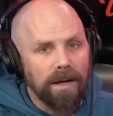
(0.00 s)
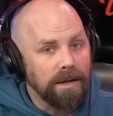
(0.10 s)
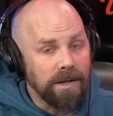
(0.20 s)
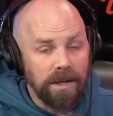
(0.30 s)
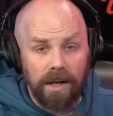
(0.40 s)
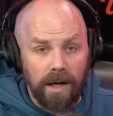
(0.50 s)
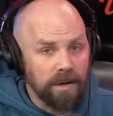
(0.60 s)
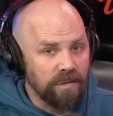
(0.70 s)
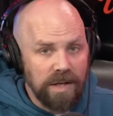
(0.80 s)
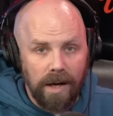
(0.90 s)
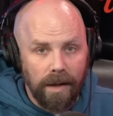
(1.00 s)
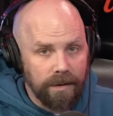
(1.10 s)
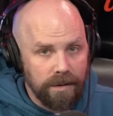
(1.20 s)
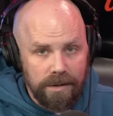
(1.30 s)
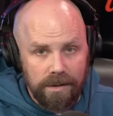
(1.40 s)
None of the
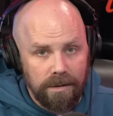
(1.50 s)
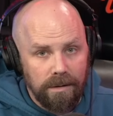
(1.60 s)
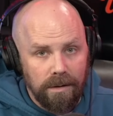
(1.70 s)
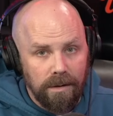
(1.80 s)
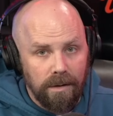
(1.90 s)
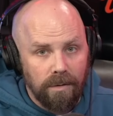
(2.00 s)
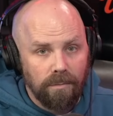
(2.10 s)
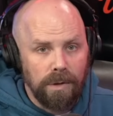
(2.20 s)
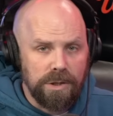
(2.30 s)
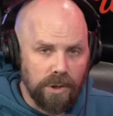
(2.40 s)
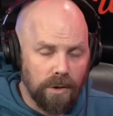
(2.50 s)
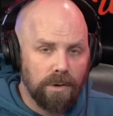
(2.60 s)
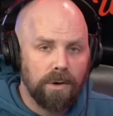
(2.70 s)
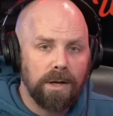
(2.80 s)
others returned